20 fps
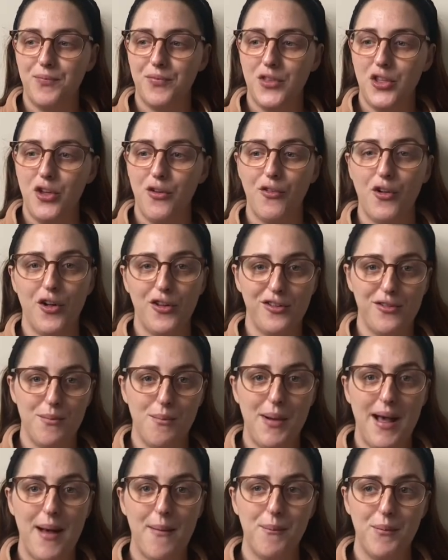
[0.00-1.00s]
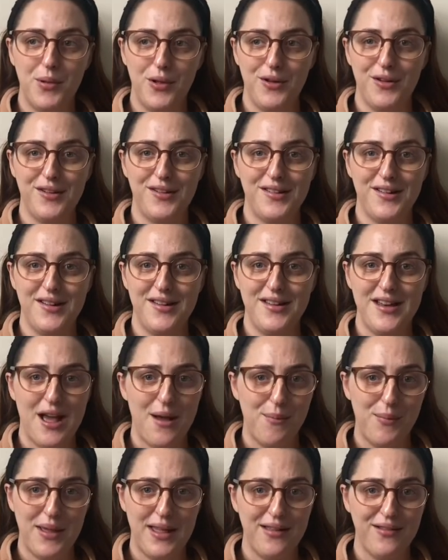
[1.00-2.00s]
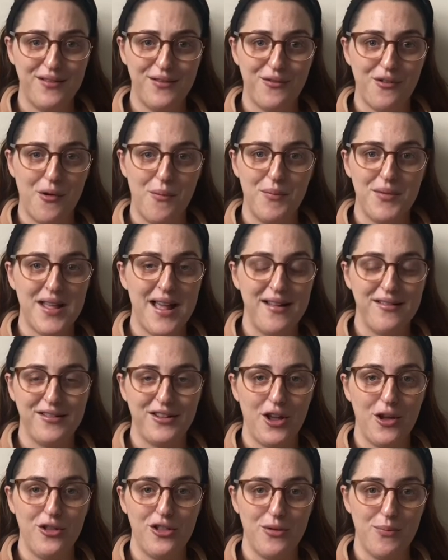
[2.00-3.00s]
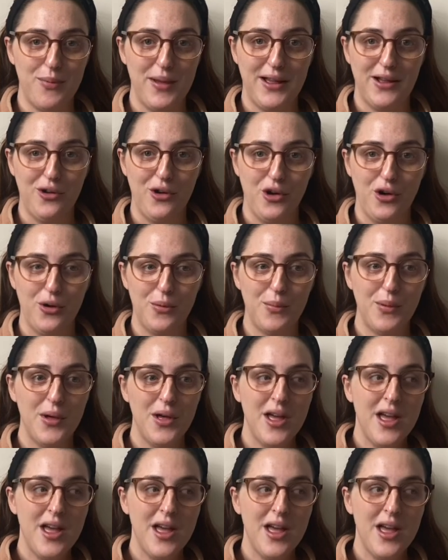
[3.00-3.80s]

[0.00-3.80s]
you've got some Pampers nappies from Tesco to pick up.